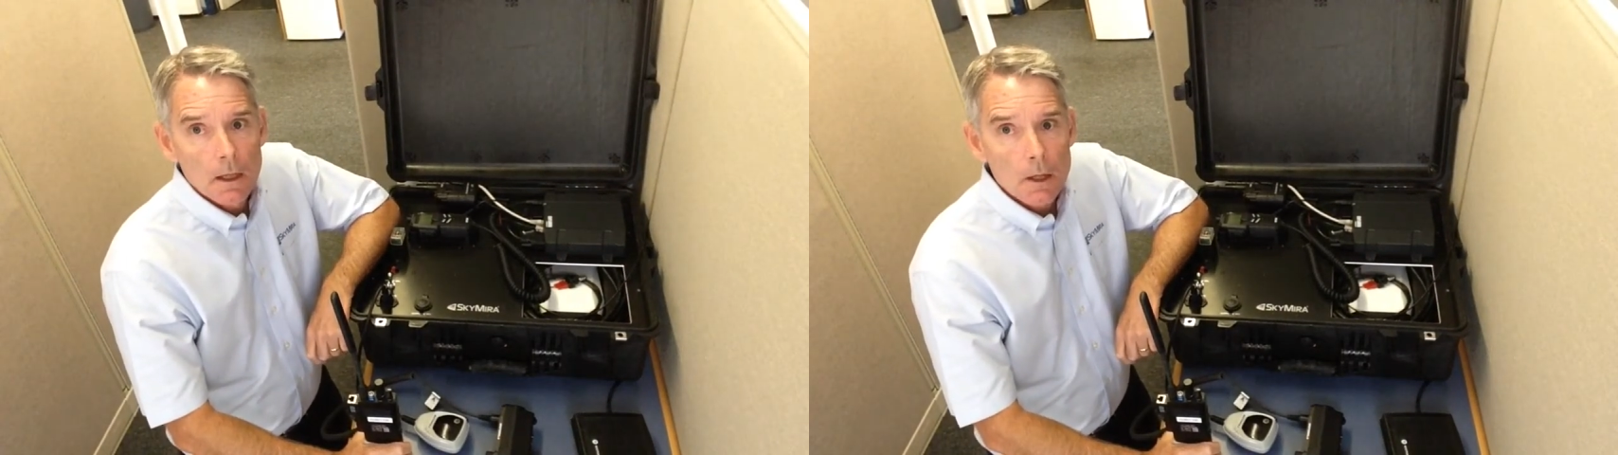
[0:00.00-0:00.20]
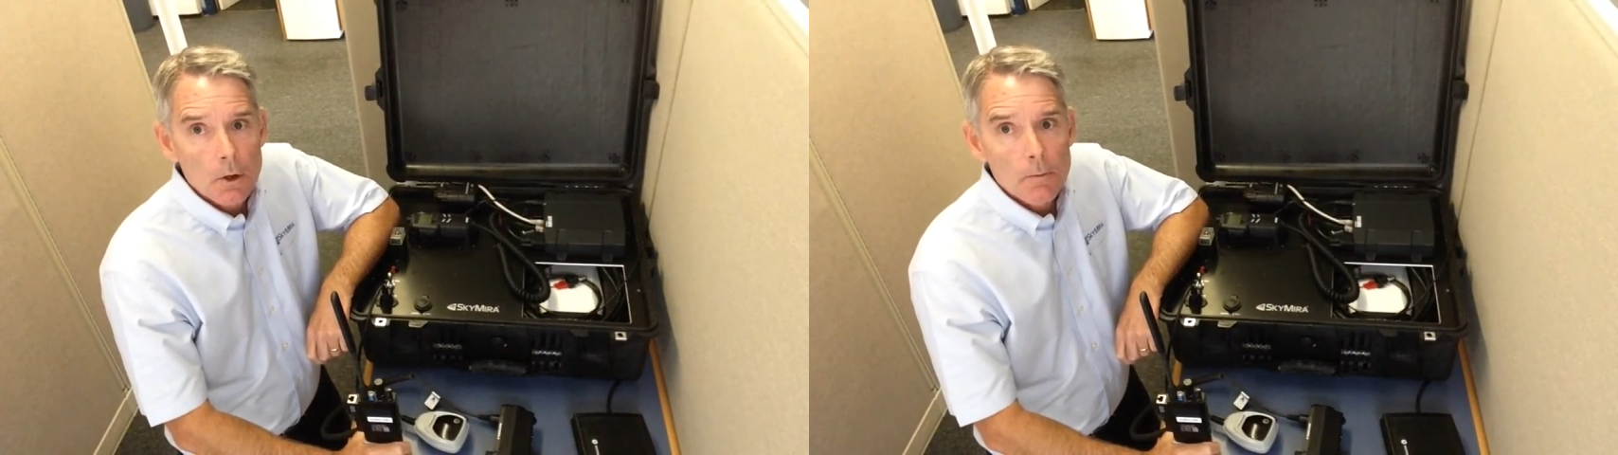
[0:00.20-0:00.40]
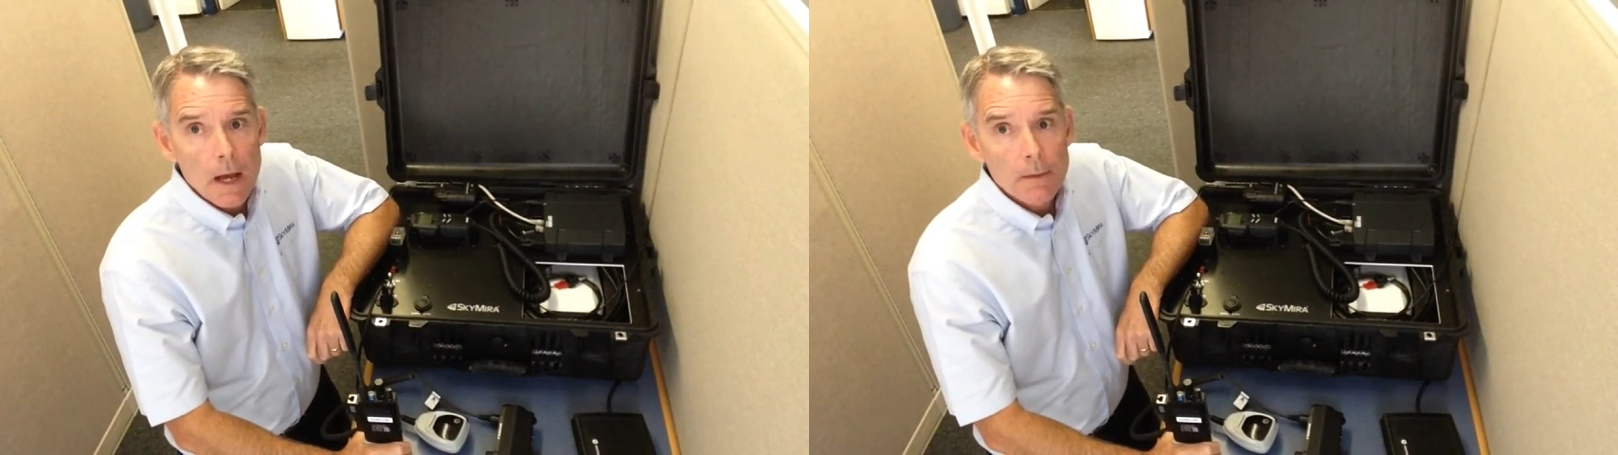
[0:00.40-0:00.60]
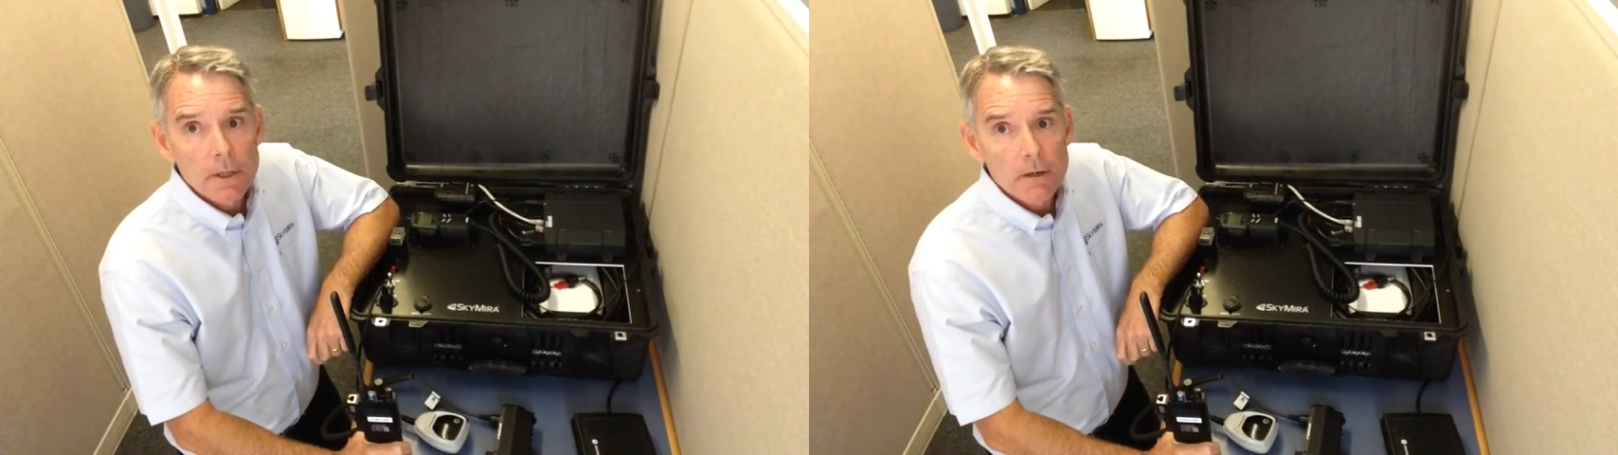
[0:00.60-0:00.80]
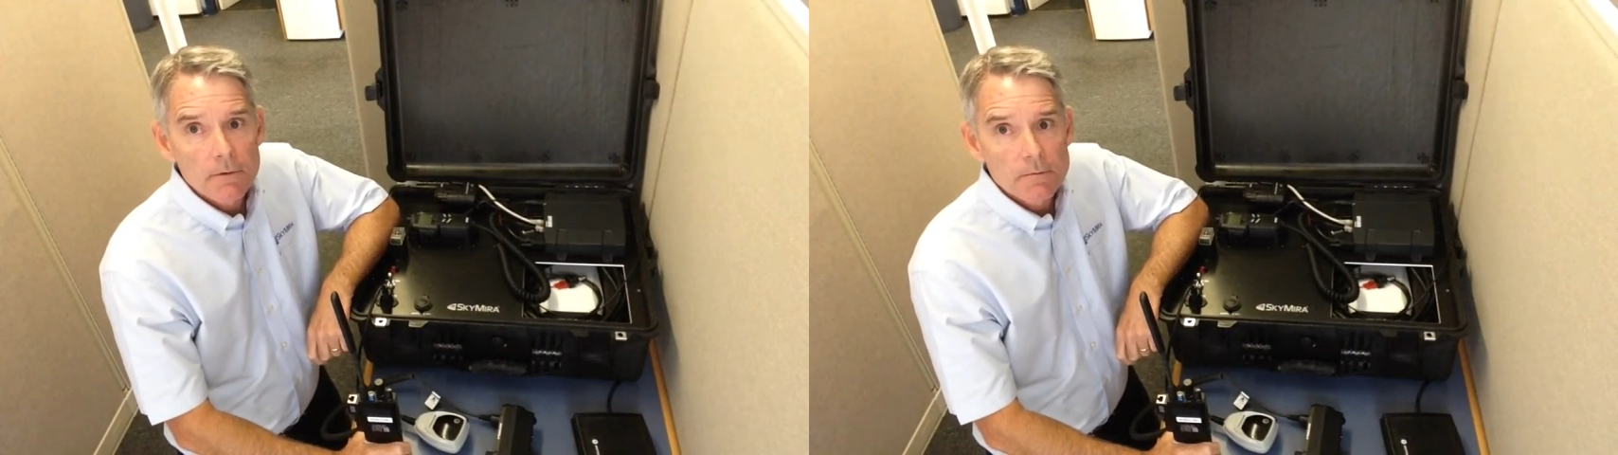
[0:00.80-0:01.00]
Hello, Bob
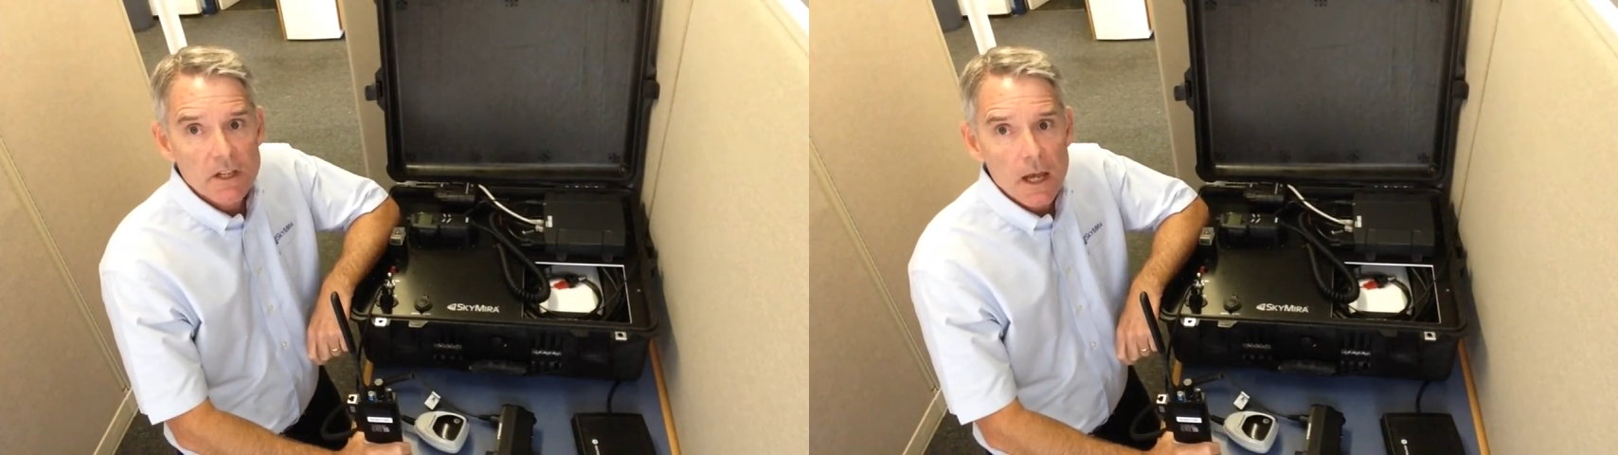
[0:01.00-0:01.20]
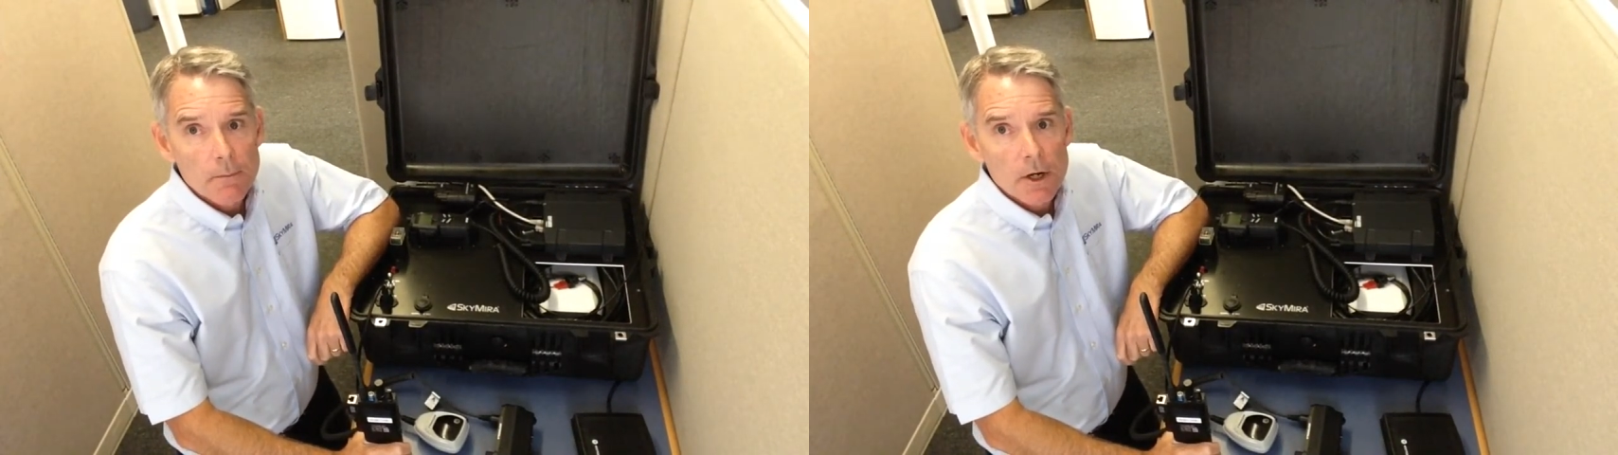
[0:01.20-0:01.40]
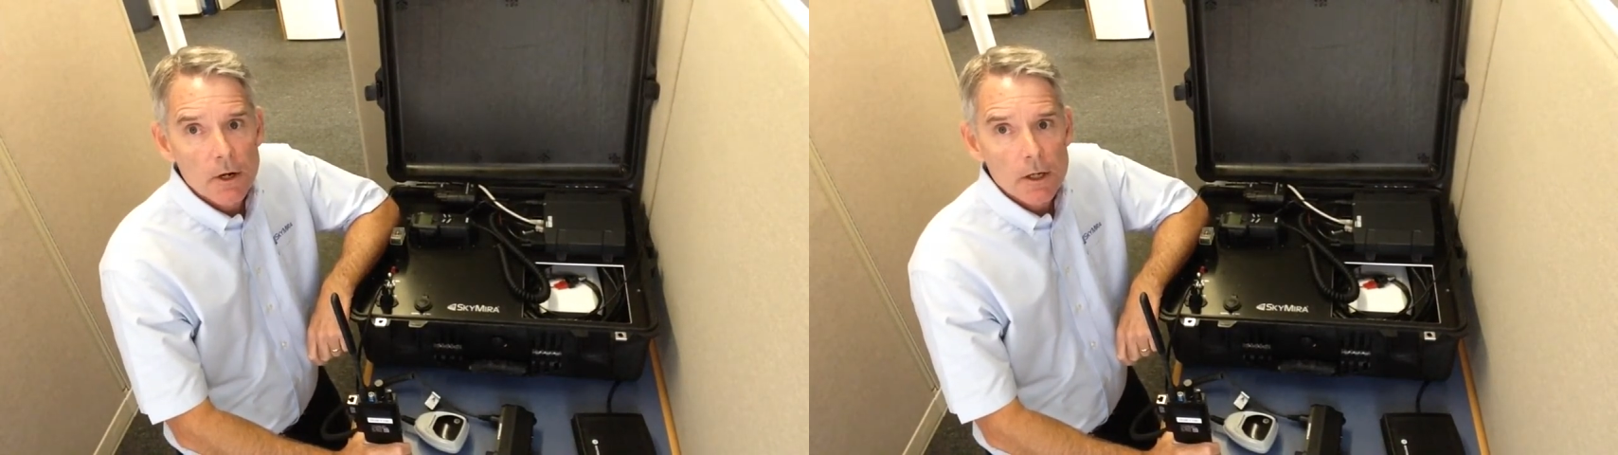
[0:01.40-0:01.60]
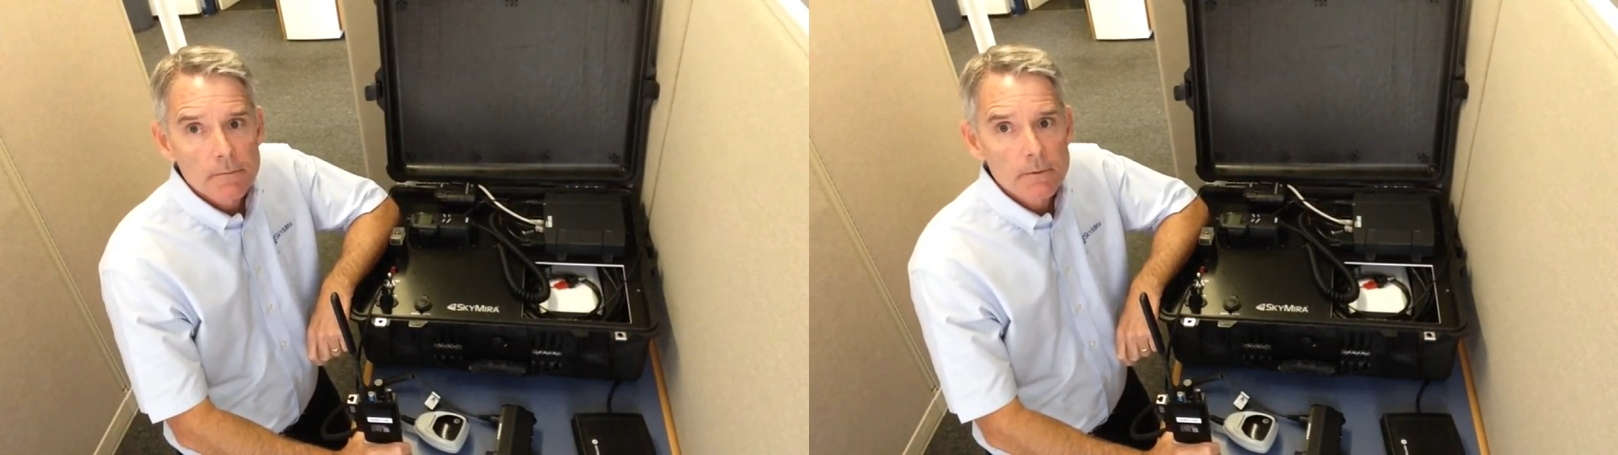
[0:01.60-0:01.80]
here from Skymira,